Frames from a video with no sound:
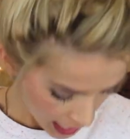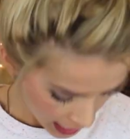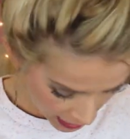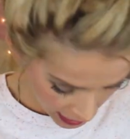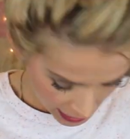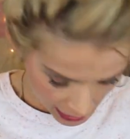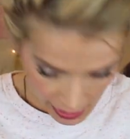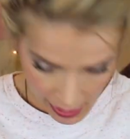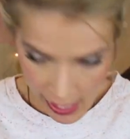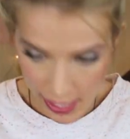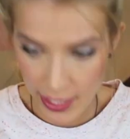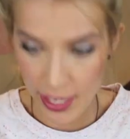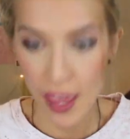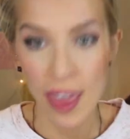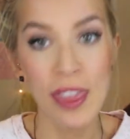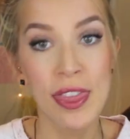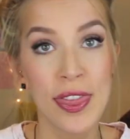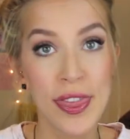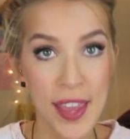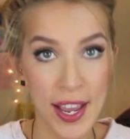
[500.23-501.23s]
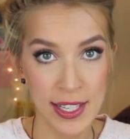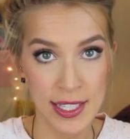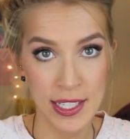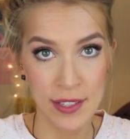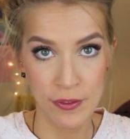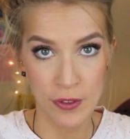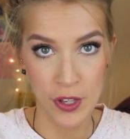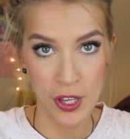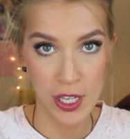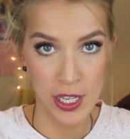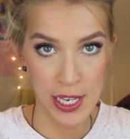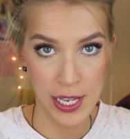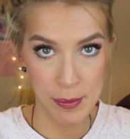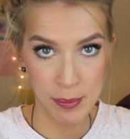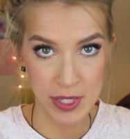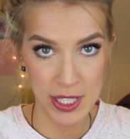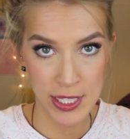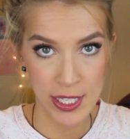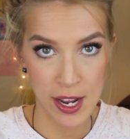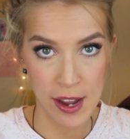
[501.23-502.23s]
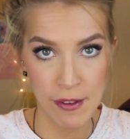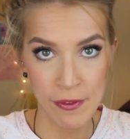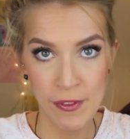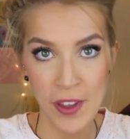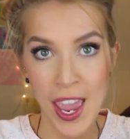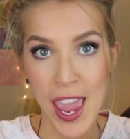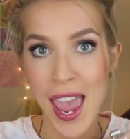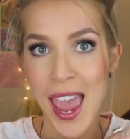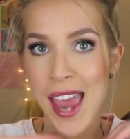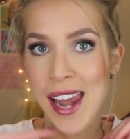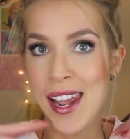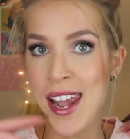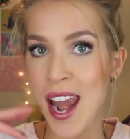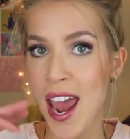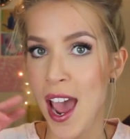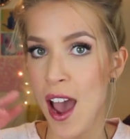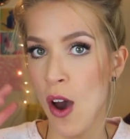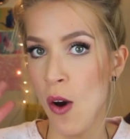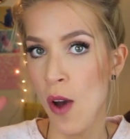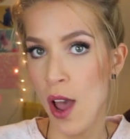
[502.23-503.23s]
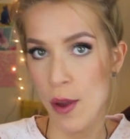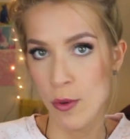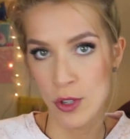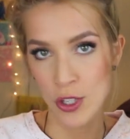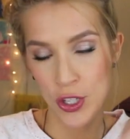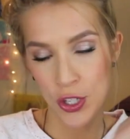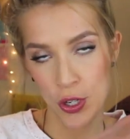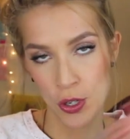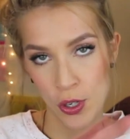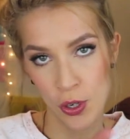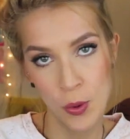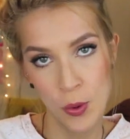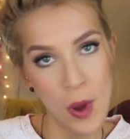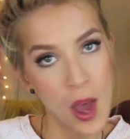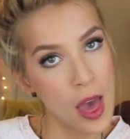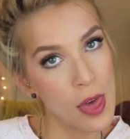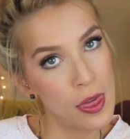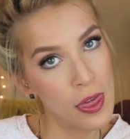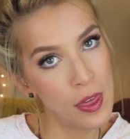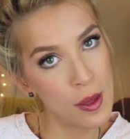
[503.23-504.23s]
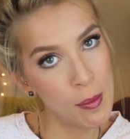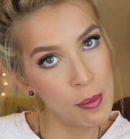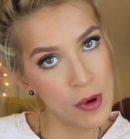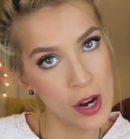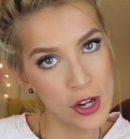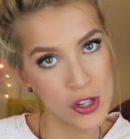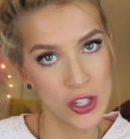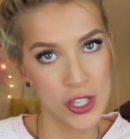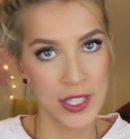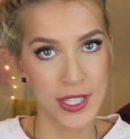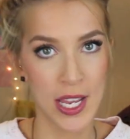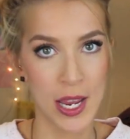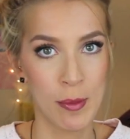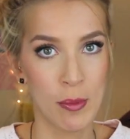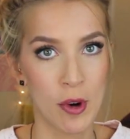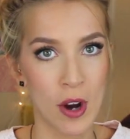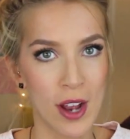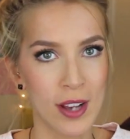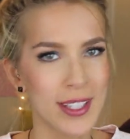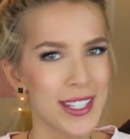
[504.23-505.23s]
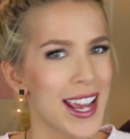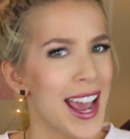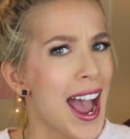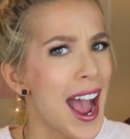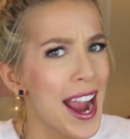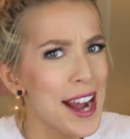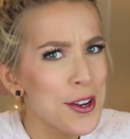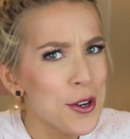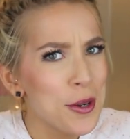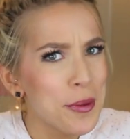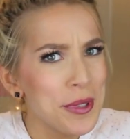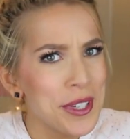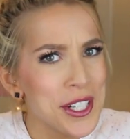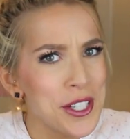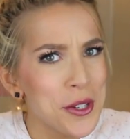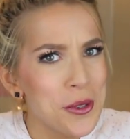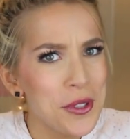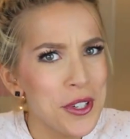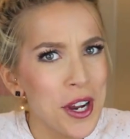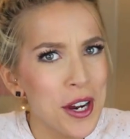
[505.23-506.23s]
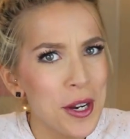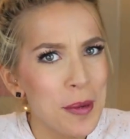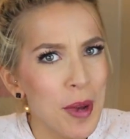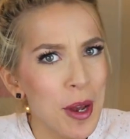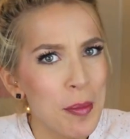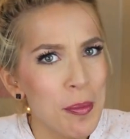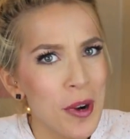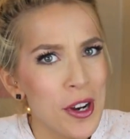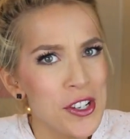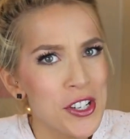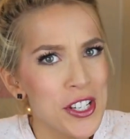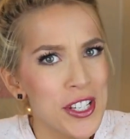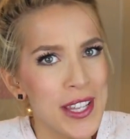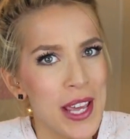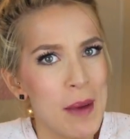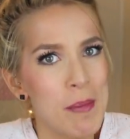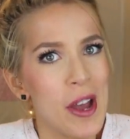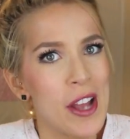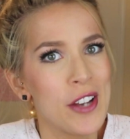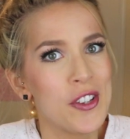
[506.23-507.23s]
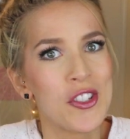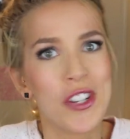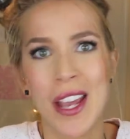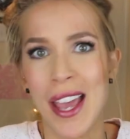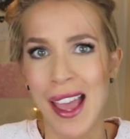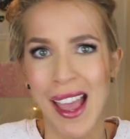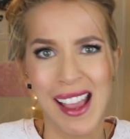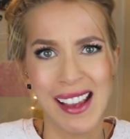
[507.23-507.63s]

And that's it for the lip stuff, and now I will show you the brushes I brought. I normally don't talk about brushes that much.